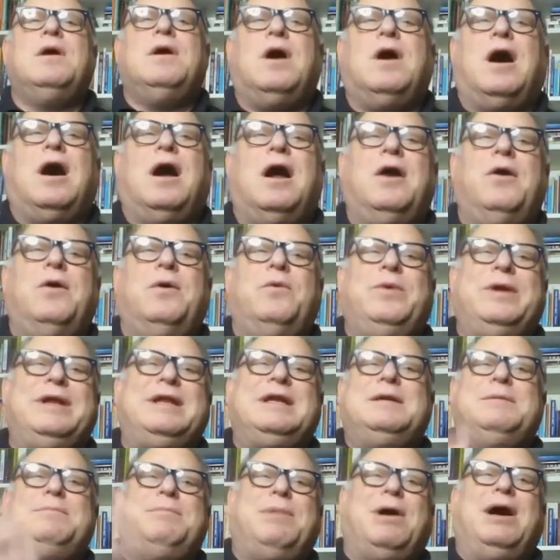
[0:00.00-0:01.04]
are
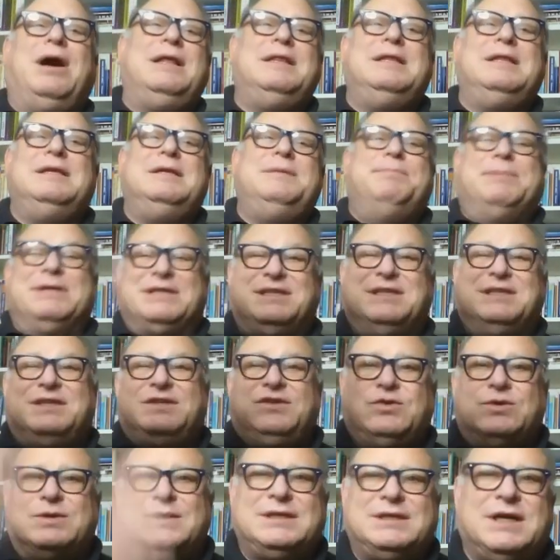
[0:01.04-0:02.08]
written by the
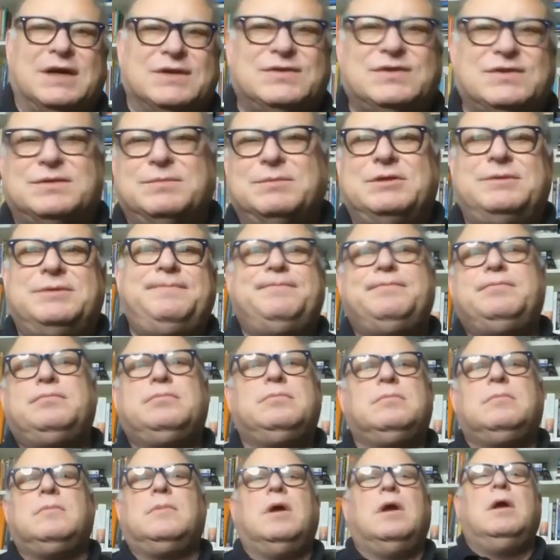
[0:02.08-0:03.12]
business or the customer.
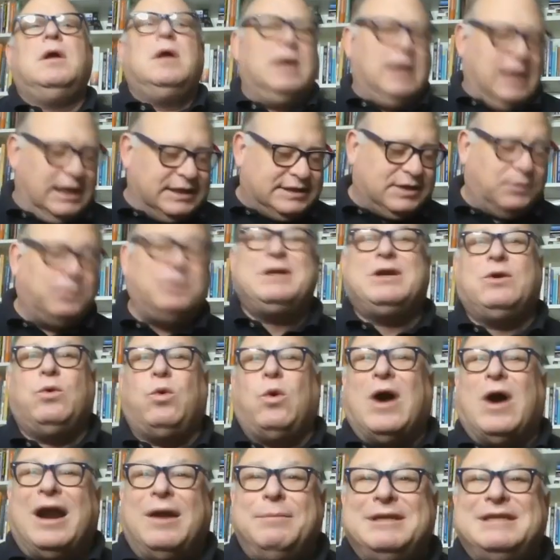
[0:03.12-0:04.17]
It's a
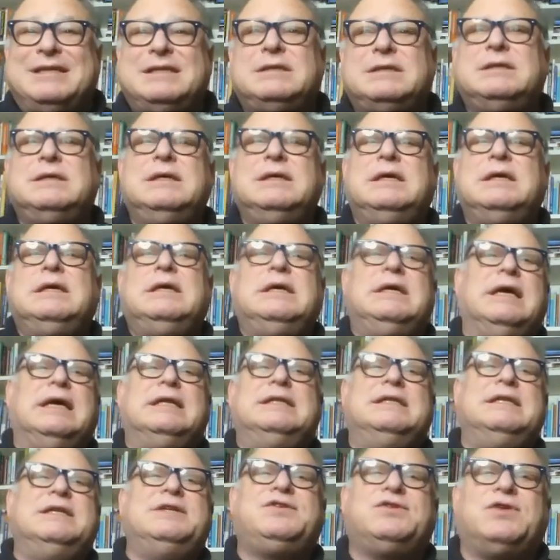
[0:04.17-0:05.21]
requirement, and
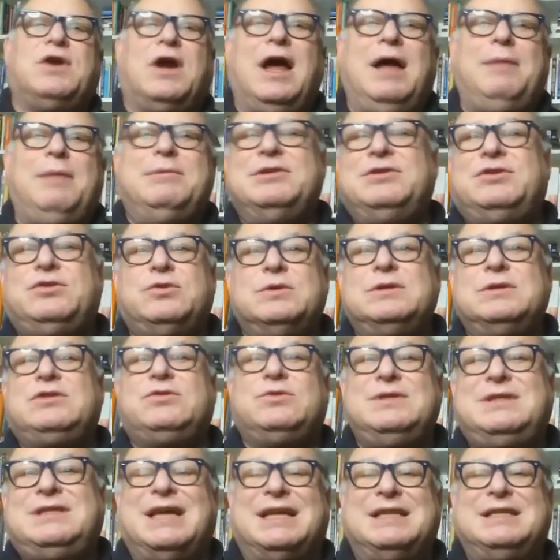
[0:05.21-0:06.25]
they describe in 2 or
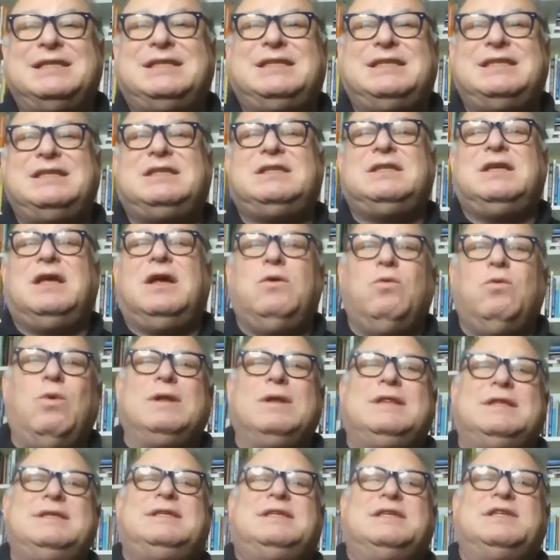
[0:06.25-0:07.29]
3 sentences
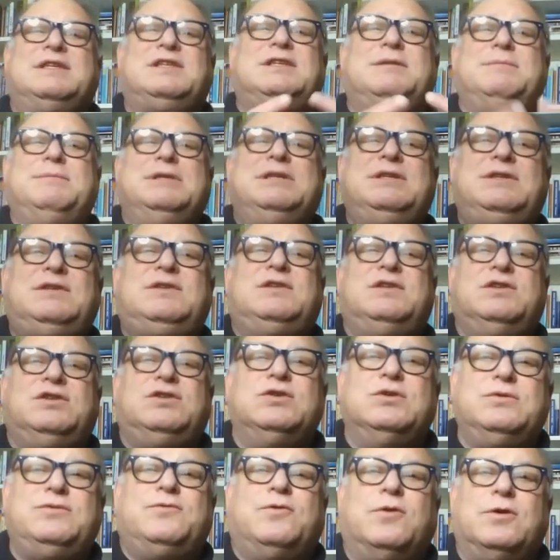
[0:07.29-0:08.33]
what the system needs to
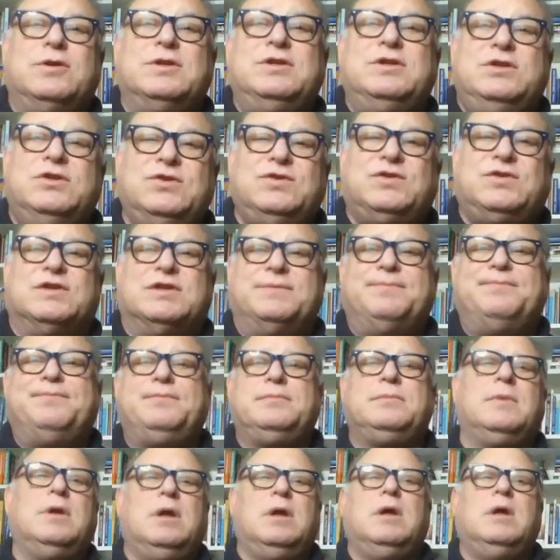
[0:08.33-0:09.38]
do for the user.
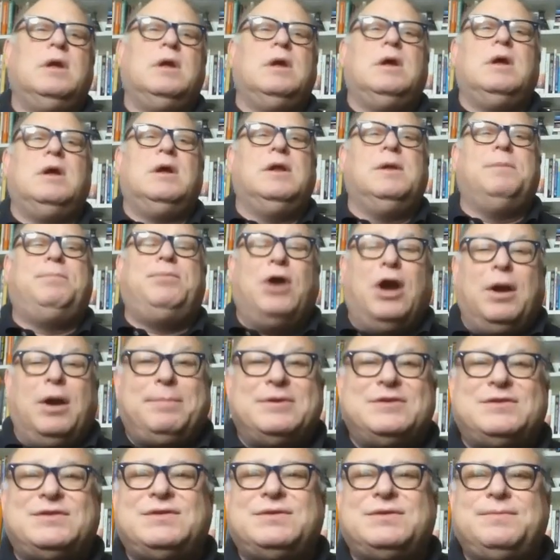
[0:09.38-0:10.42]
The
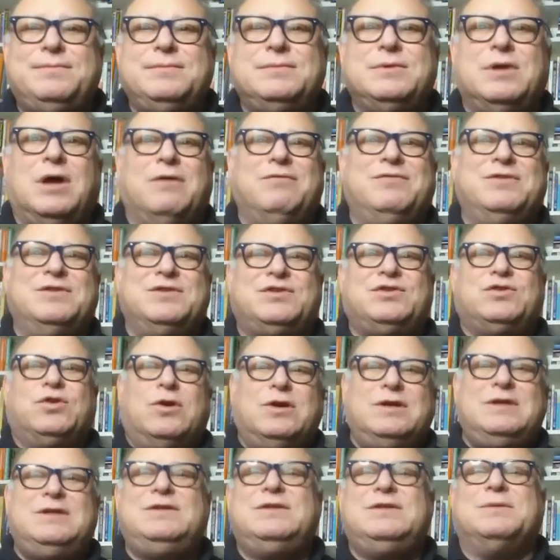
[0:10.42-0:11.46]
purpose of the
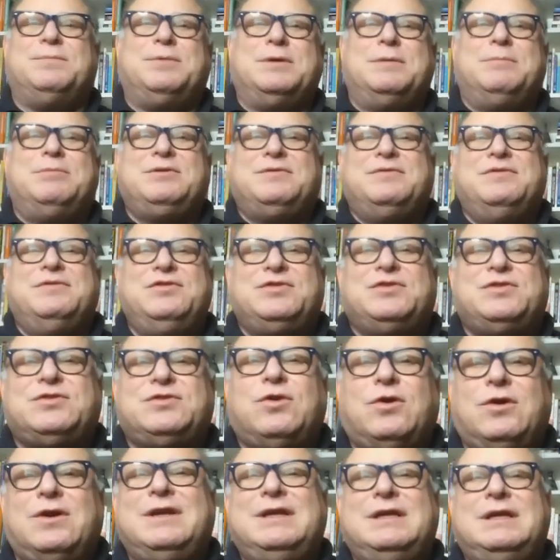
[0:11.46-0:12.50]
story, the purpose of user
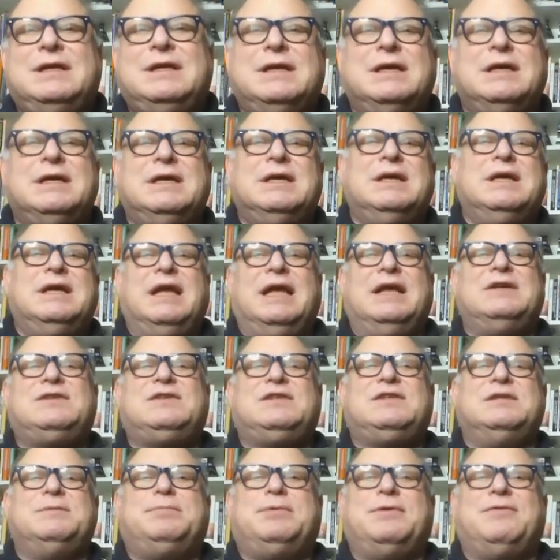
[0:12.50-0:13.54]
story, is
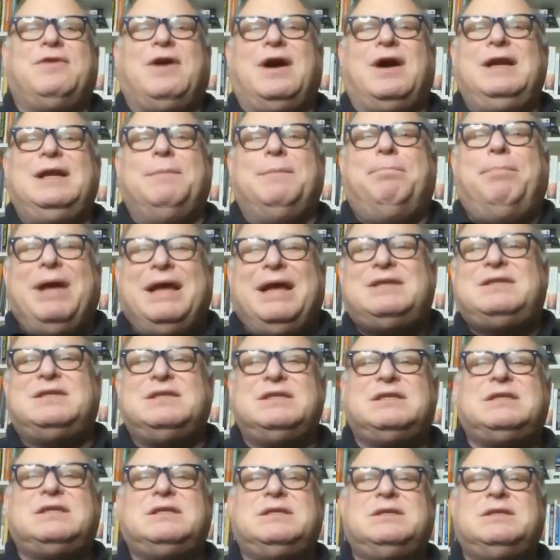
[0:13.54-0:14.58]
to provide a
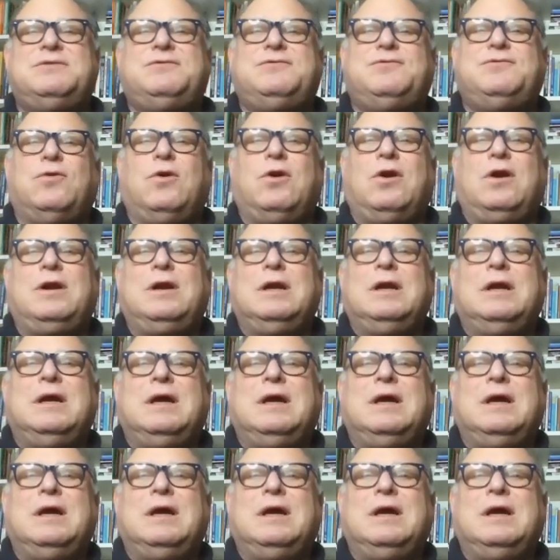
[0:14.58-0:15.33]
basis for